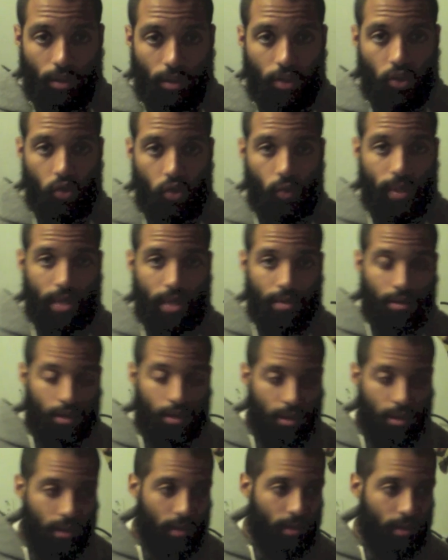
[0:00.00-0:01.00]
sweet,
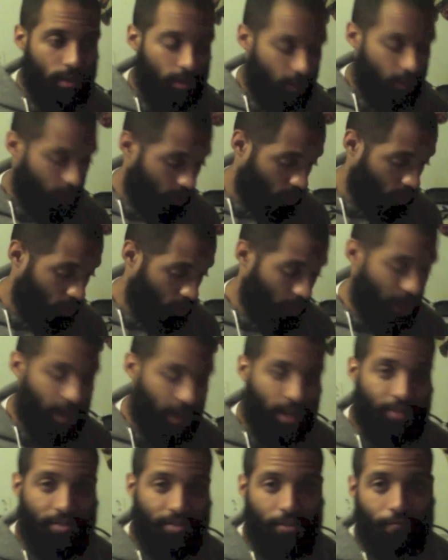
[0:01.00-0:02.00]
so that
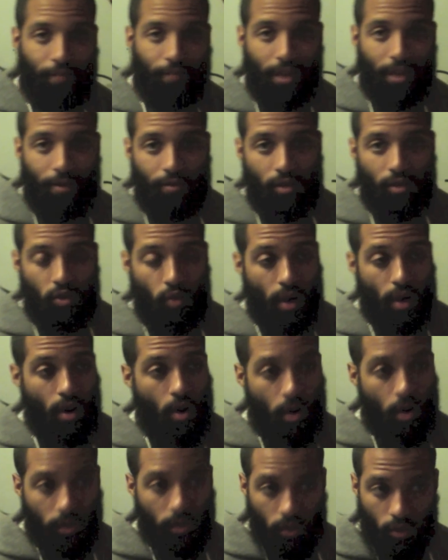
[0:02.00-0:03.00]
gives it flavor as well.
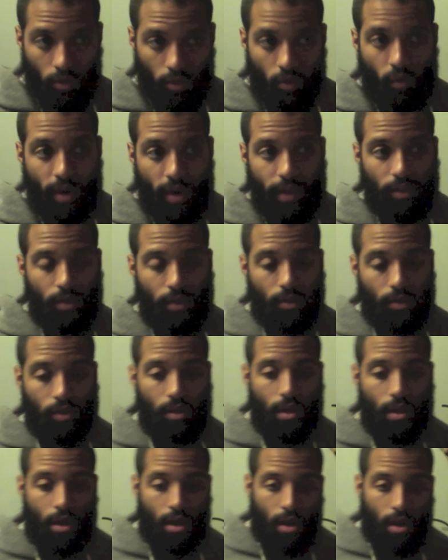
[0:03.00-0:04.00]
Also raisins.
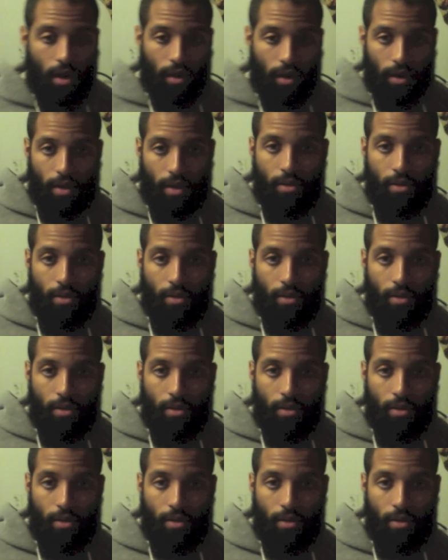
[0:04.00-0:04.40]
Another